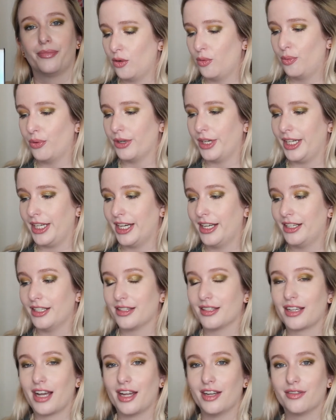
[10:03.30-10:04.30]
So pretty. And
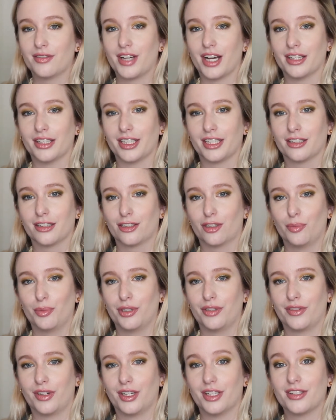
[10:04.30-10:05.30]
it's kind of got like a little
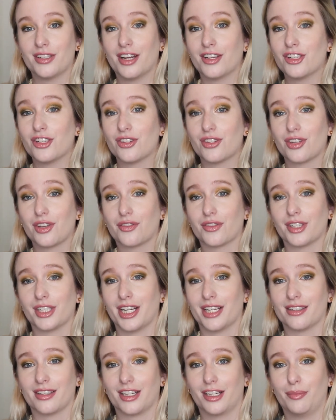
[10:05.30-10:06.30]
bit of, it's not just silver, it
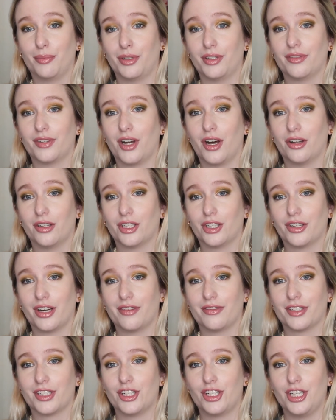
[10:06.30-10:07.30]
has like a bit of a
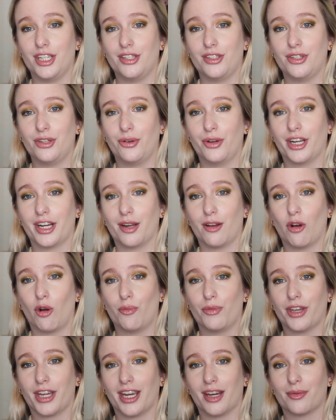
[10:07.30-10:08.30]
holographic sheen to it. I
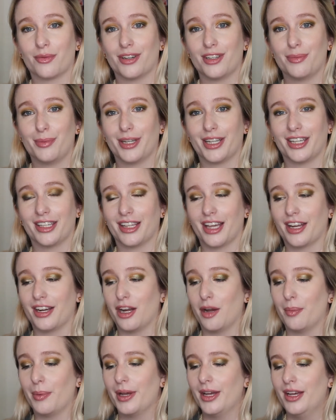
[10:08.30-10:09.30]
hope the camera is picking that
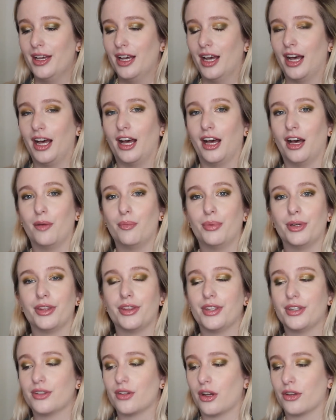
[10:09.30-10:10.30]
up. But
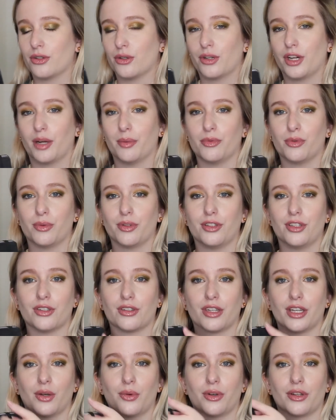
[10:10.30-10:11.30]
this also comes with
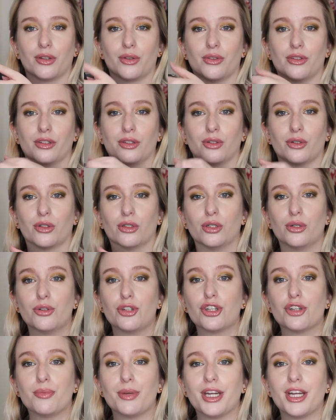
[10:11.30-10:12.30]
just like one of those little
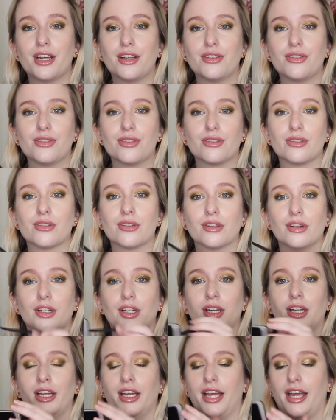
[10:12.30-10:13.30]
closure bands
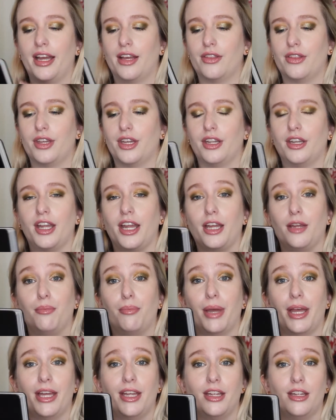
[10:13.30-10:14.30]
and then a
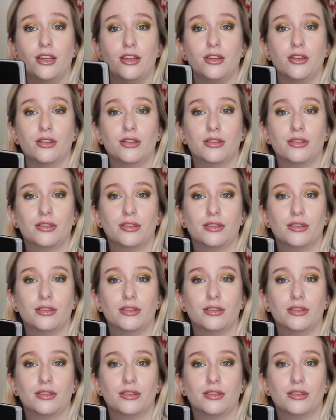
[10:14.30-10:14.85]
pin